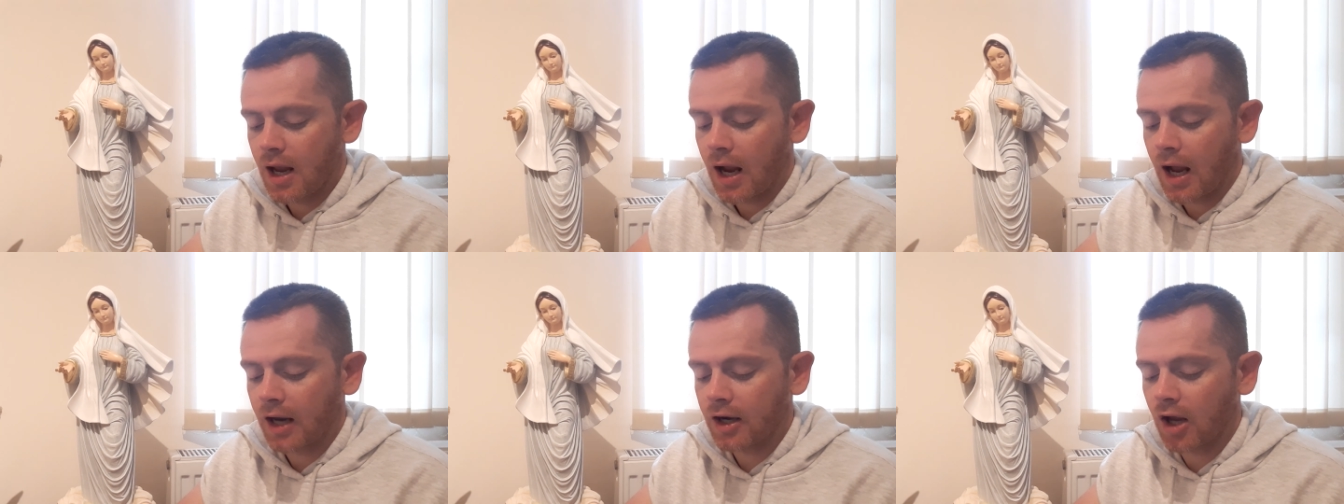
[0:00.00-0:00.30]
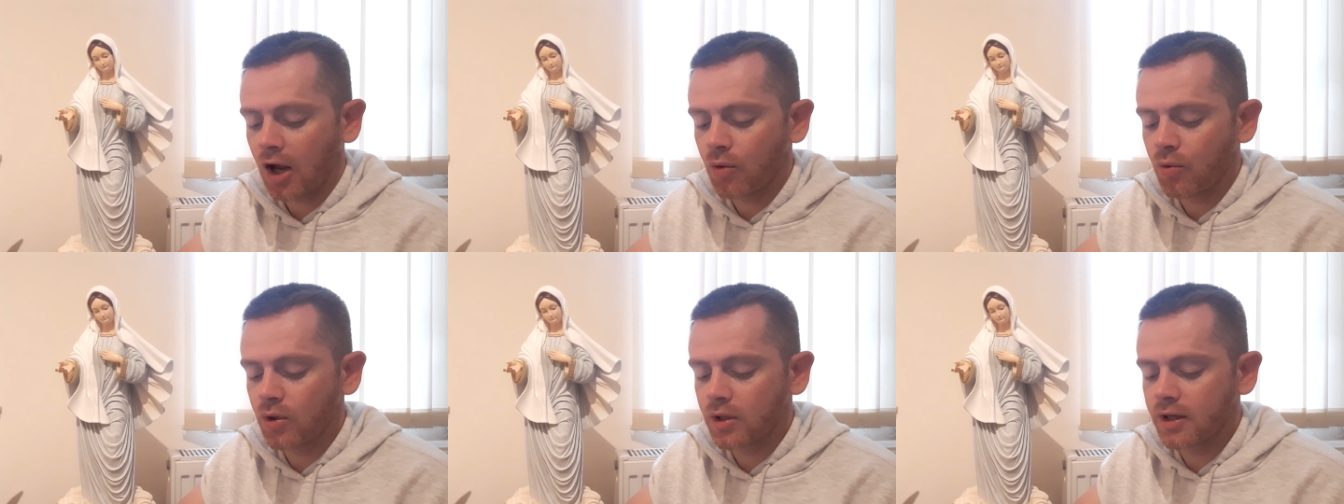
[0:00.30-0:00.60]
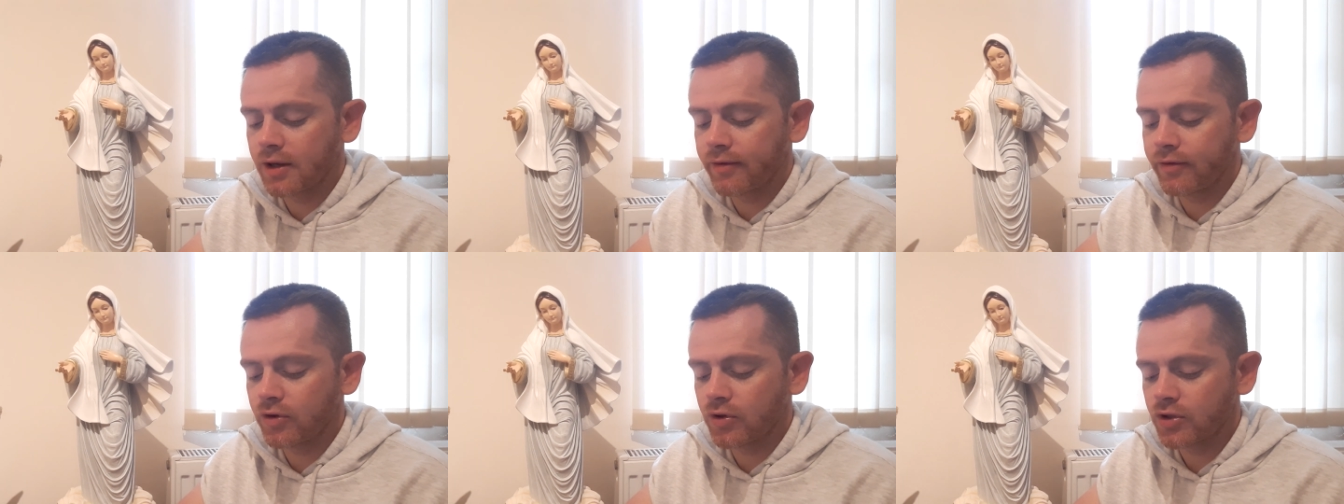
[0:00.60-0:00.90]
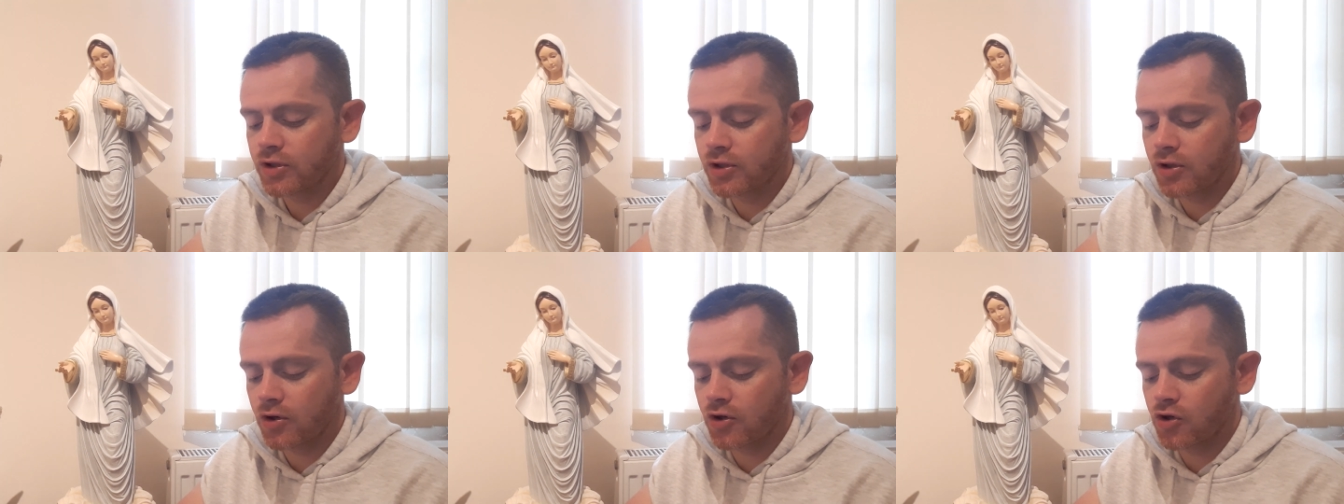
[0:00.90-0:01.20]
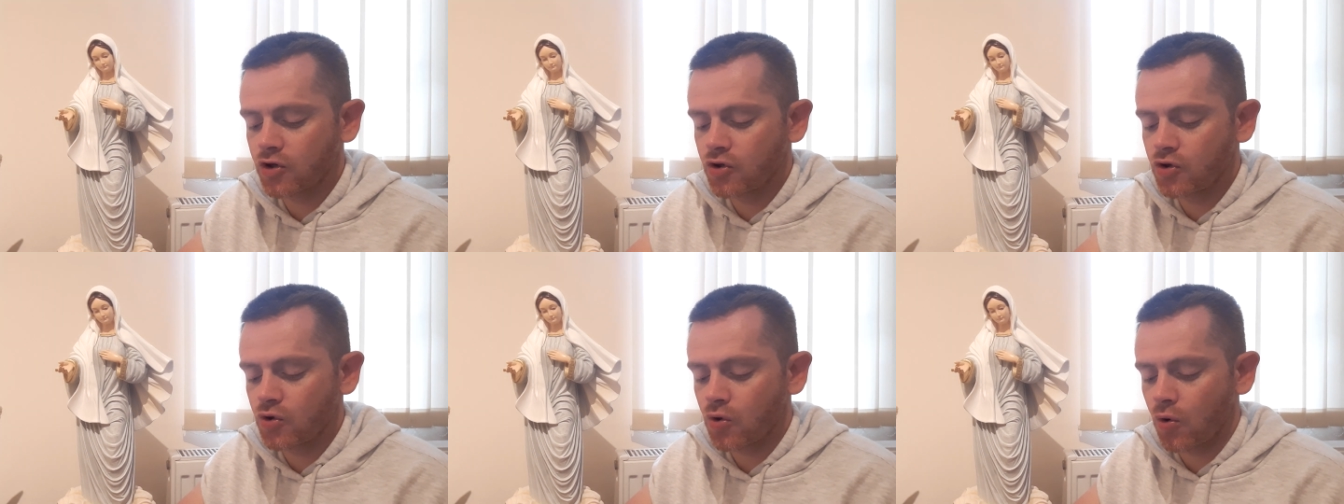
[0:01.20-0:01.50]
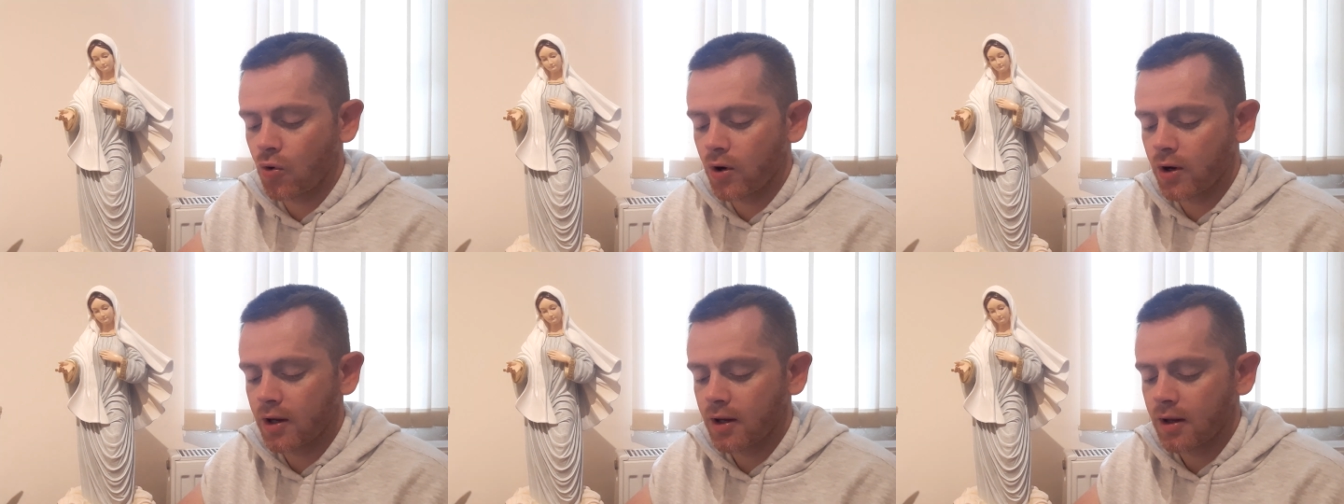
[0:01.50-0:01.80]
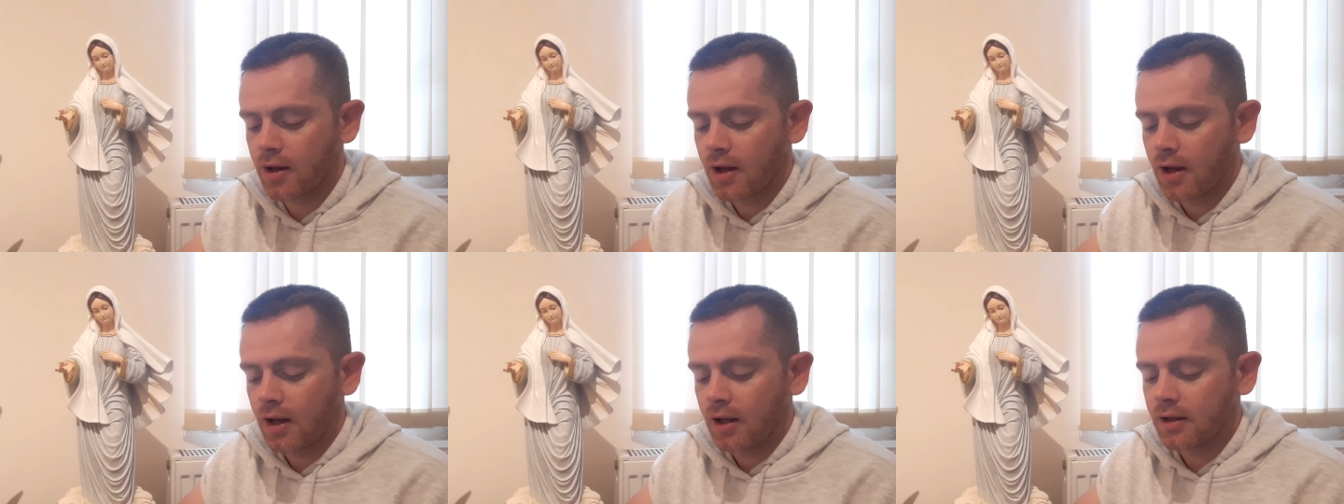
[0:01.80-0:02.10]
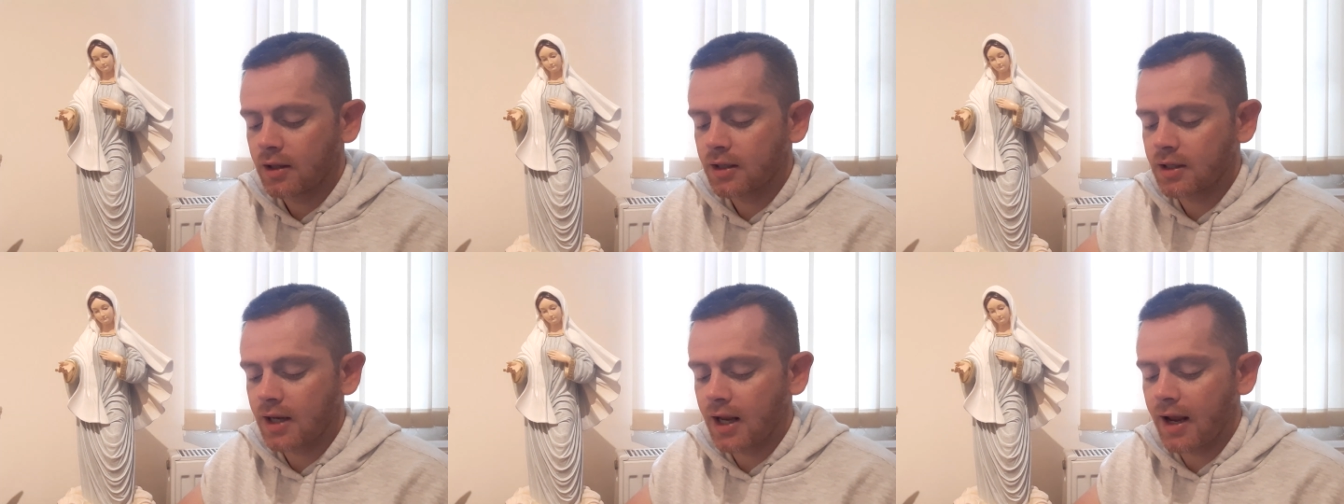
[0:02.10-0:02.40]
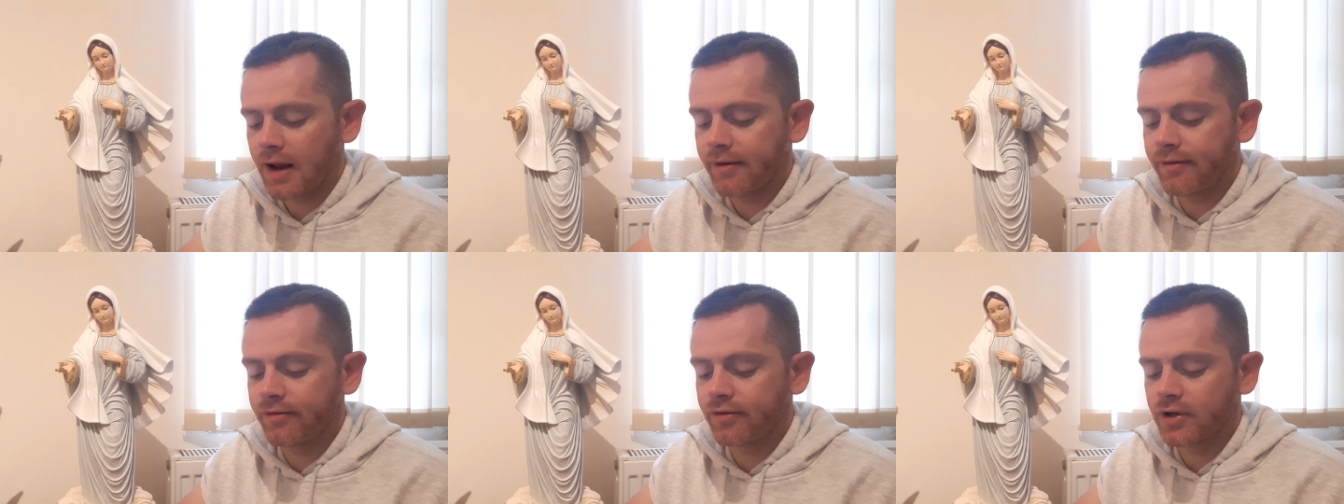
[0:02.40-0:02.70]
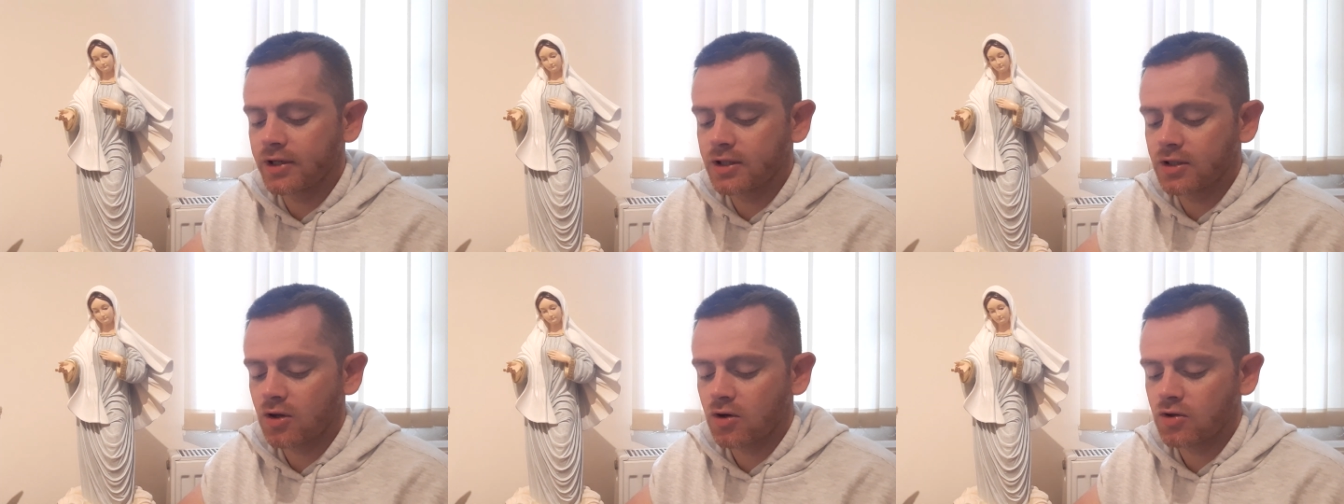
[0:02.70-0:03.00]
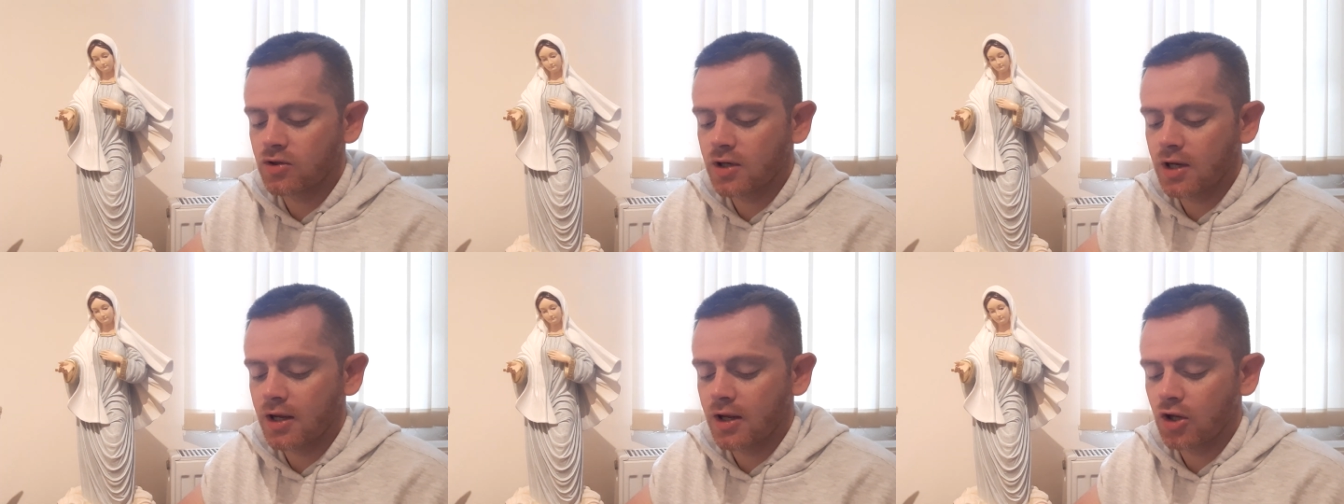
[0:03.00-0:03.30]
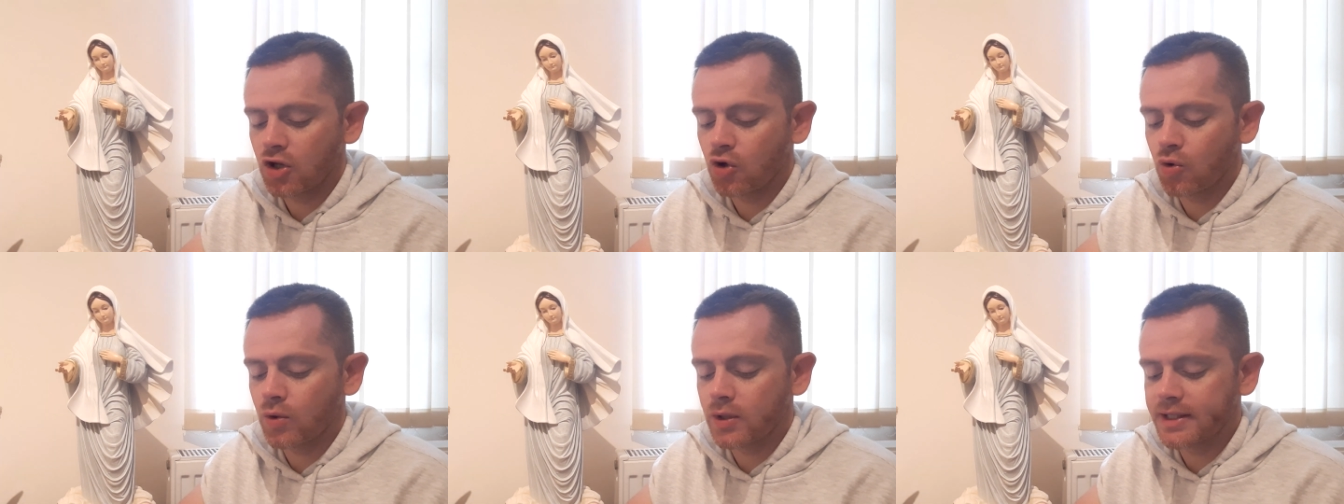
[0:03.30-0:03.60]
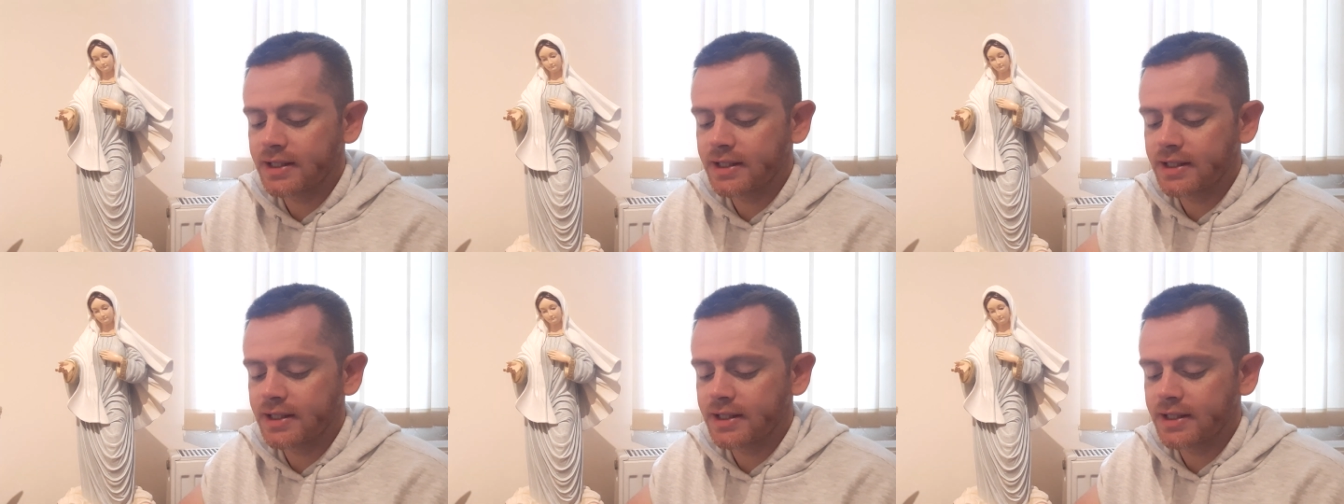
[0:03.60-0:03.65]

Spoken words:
and I will give you such joy that every Sunday you will